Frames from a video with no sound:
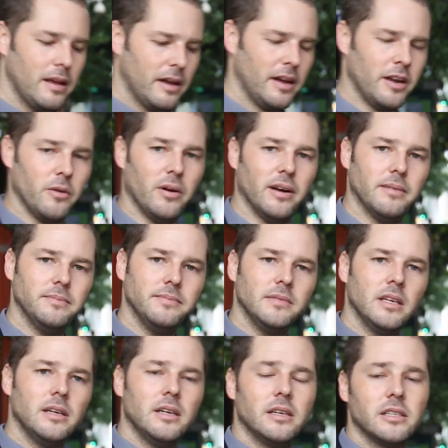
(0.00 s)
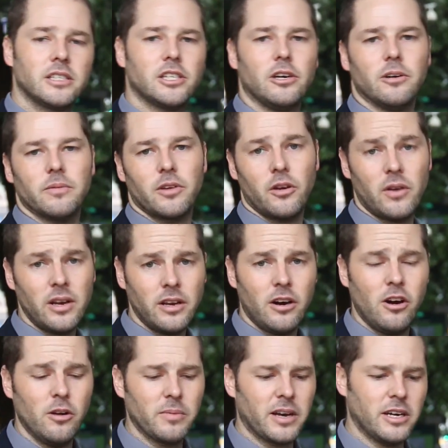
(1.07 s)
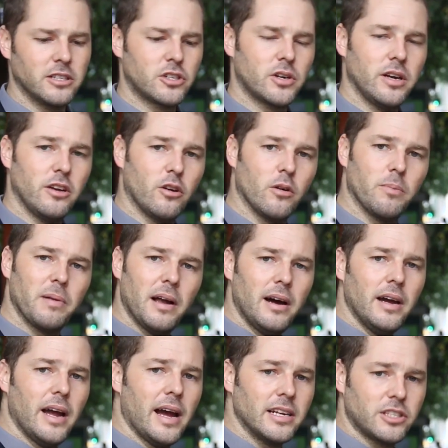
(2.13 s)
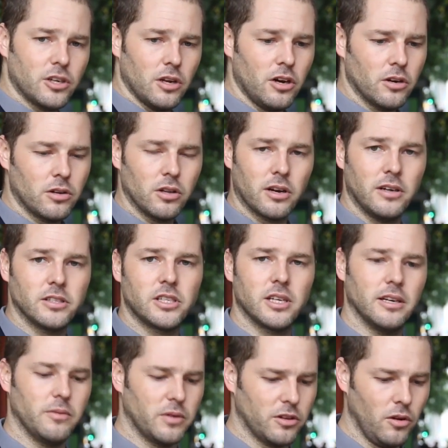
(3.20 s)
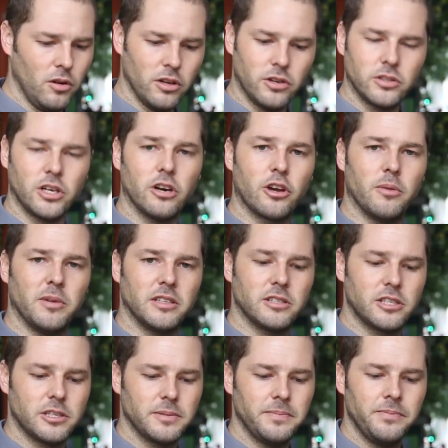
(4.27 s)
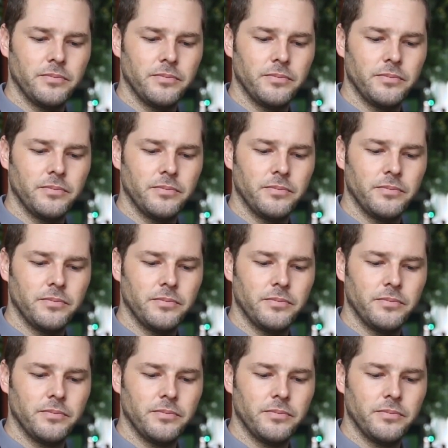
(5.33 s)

Anyway, so you're in your home country, you apply at your local consulate with all your documents.